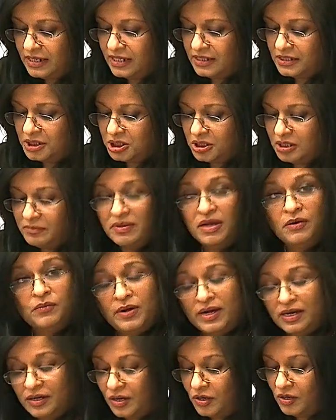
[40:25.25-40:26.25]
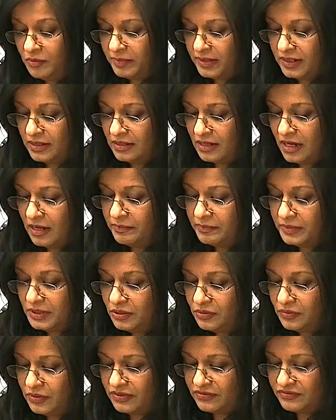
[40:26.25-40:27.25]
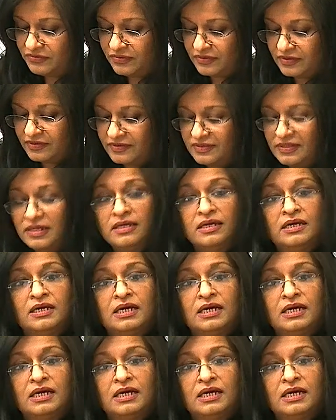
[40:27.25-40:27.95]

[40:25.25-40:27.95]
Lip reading: nature may well open up new questions